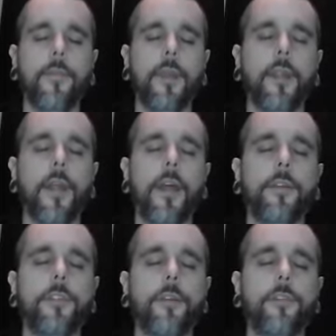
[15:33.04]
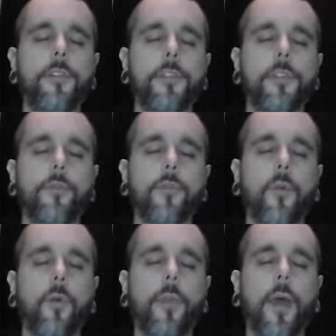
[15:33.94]
And allow yourself to just
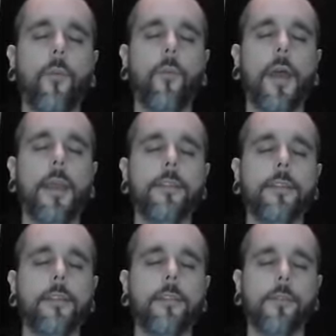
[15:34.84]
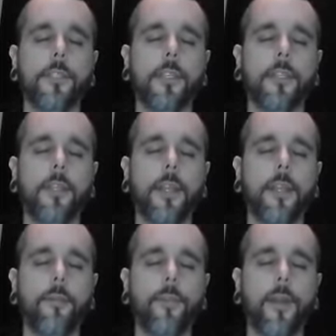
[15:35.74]
absorb that white or
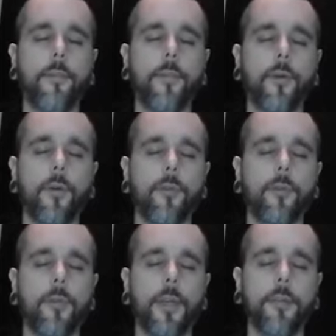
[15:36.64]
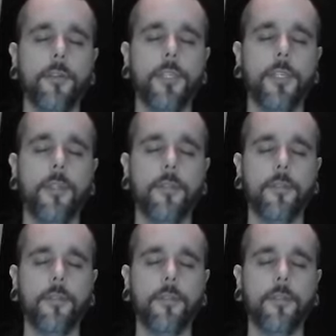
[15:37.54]
scintillating rainbow energy